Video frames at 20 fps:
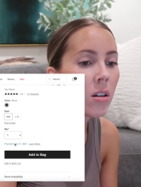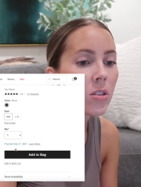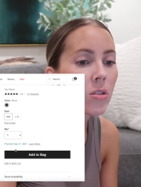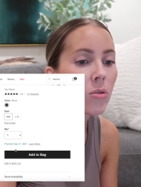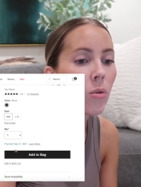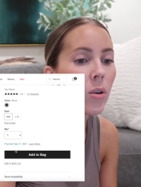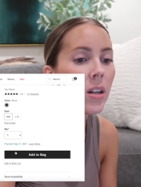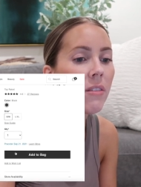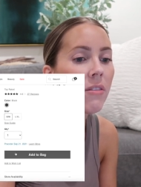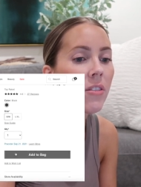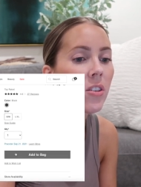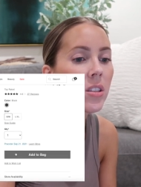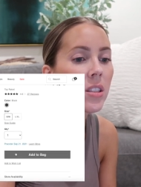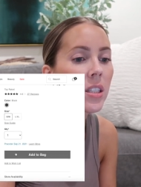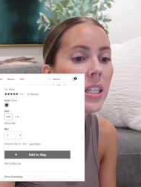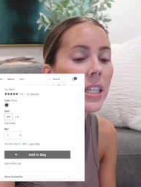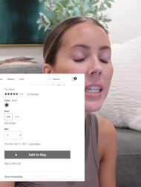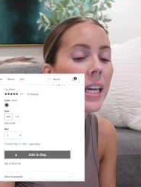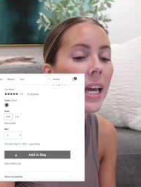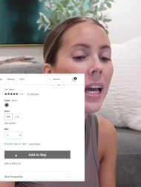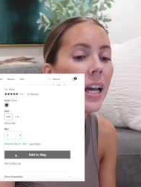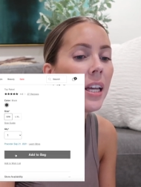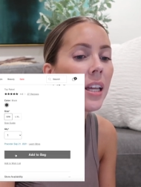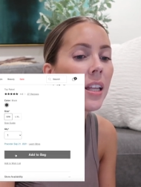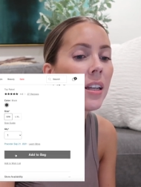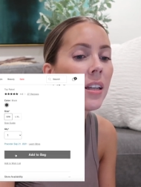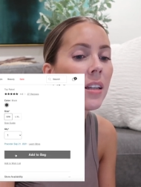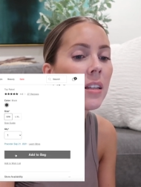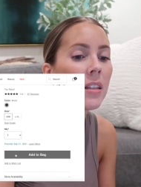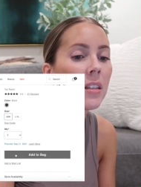21st
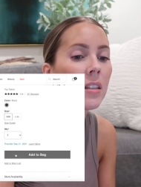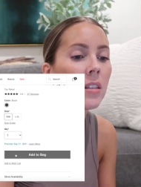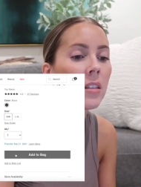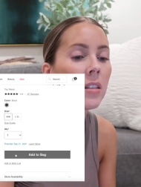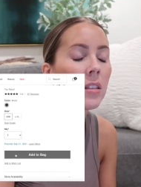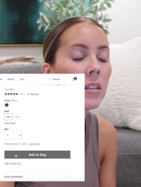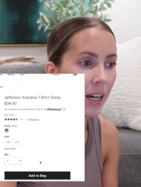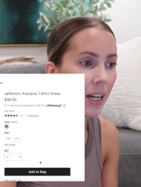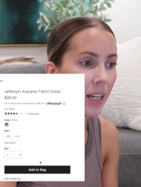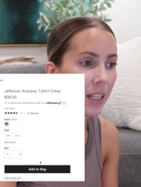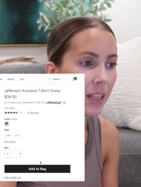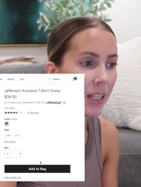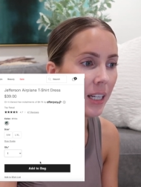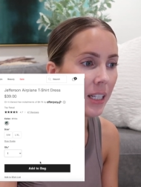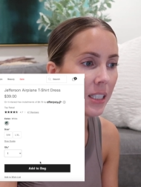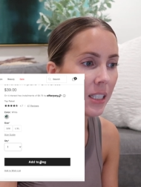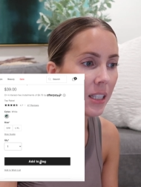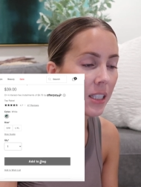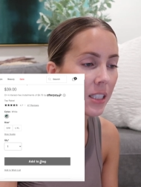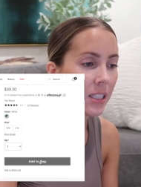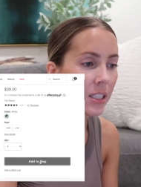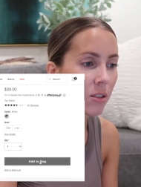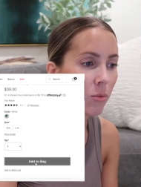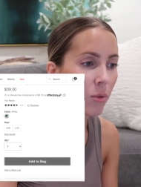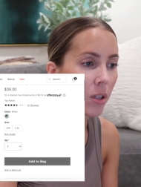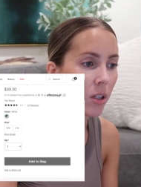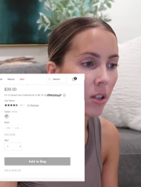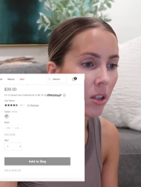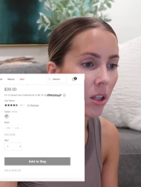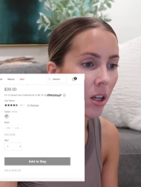again. I liked this
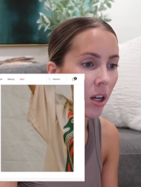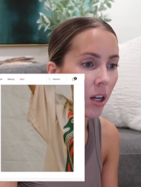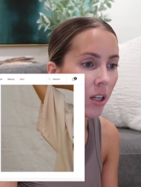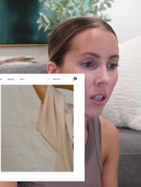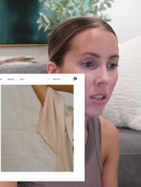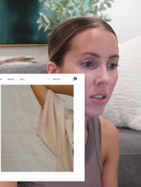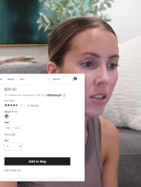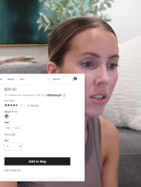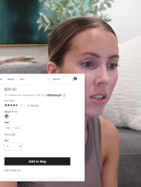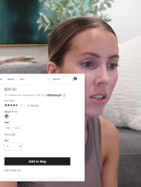one a lot.